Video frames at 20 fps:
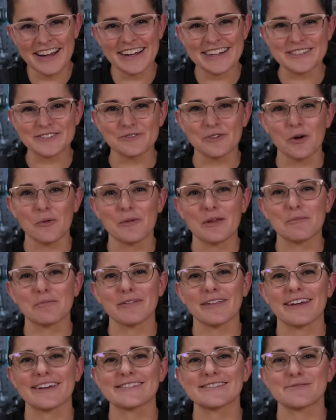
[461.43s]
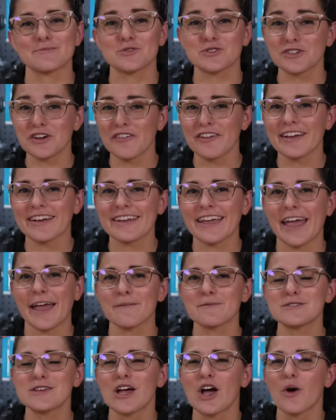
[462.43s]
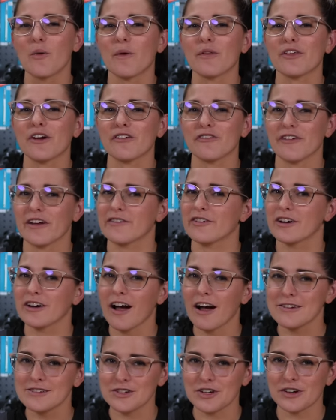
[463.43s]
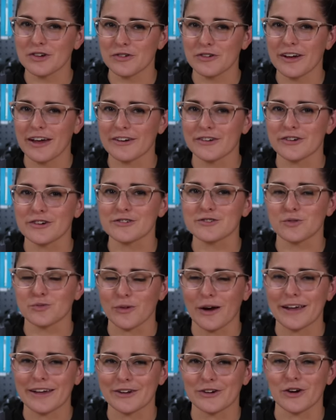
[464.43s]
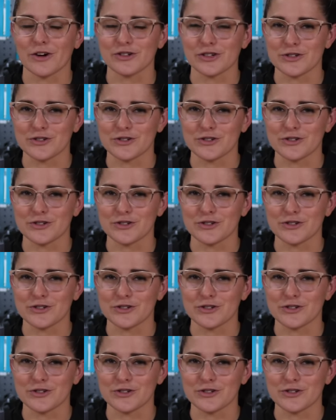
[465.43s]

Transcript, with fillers: And we'll be playing some trivia games with our favorite content creators right here on